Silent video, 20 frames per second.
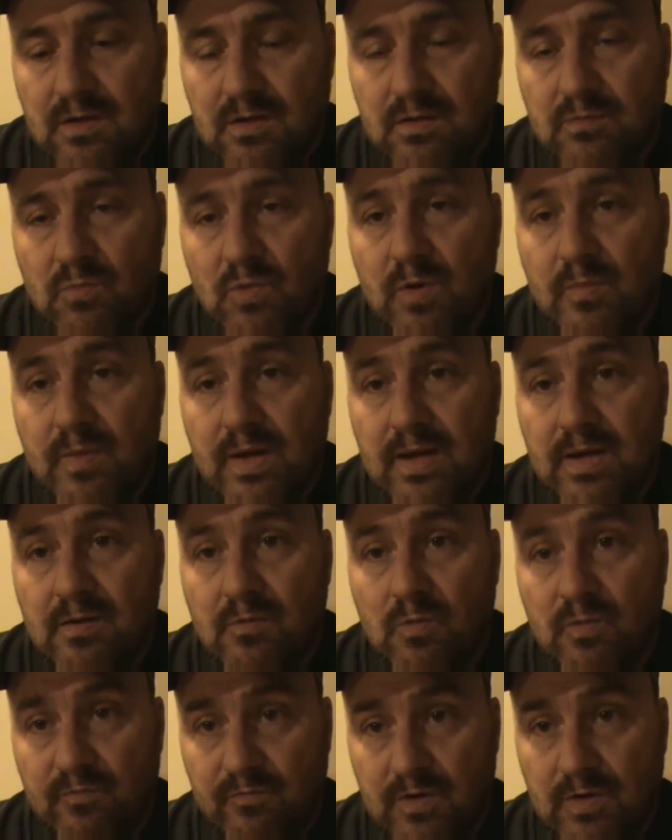One man,
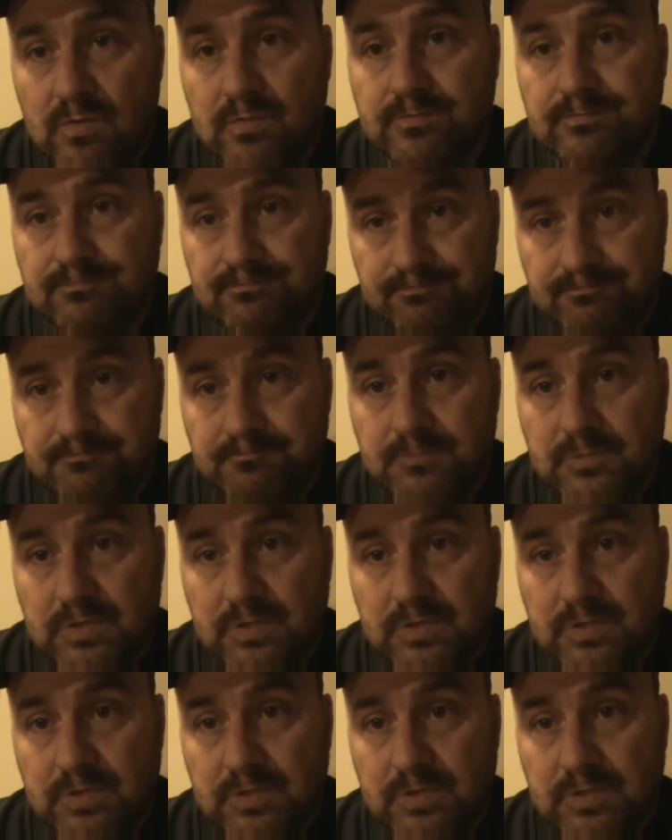one vote. You